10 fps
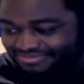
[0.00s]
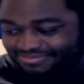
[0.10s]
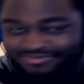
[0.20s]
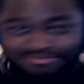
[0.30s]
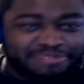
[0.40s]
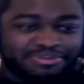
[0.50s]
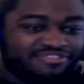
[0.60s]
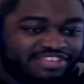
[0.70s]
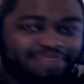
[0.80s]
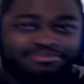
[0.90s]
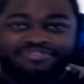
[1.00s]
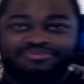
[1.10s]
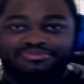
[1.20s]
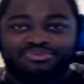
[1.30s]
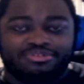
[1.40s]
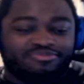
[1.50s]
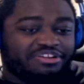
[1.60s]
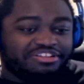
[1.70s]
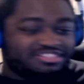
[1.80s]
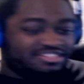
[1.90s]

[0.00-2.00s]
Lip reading: Remind me of Gimli from Lord of the Rings.